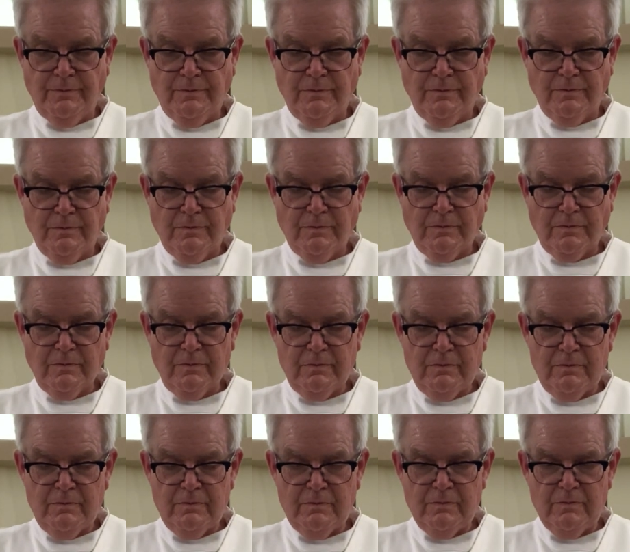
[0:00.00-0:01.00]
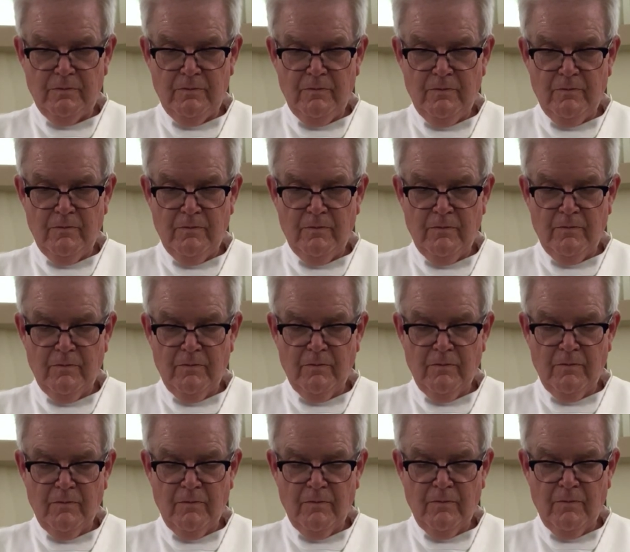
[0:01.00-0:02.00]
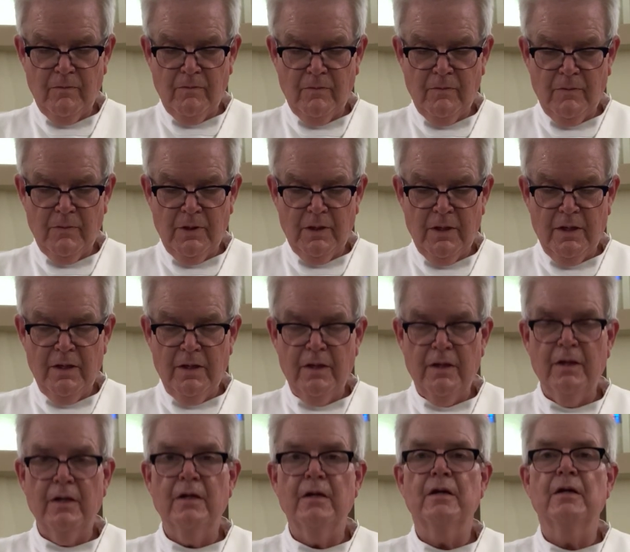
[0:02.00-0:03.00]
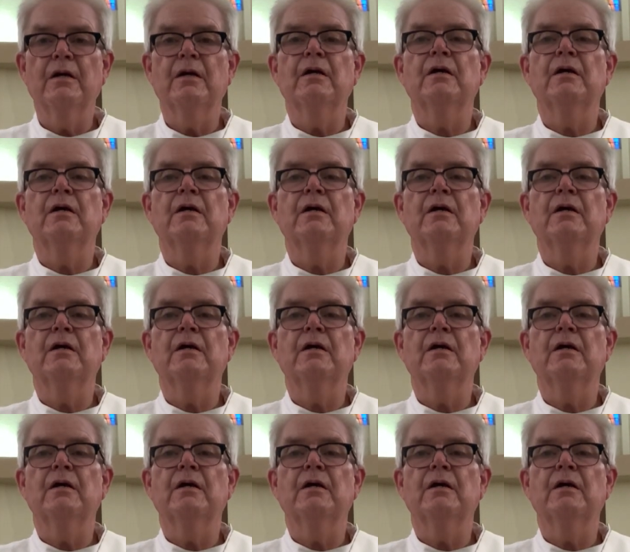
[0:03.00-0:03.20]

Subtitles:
No one is speaking in this clip.